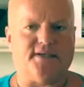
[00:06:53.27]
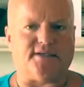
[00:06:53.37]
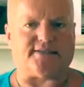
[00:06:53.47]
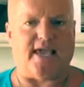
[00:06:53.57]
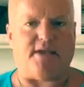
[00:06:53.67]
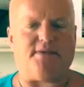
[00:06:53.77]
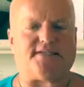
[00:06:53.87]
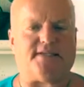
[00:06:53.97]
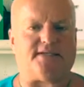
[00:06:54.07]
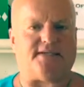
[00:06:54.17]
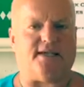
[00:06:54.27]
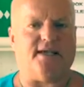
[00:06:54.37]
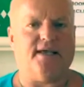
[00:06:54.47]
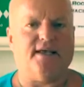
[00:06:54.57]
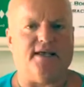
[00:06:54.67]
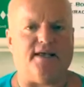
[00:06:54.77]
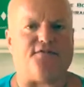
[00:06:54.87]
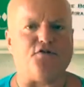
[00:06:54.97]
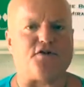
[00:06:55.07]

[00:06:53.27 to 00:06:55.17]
This game is easy if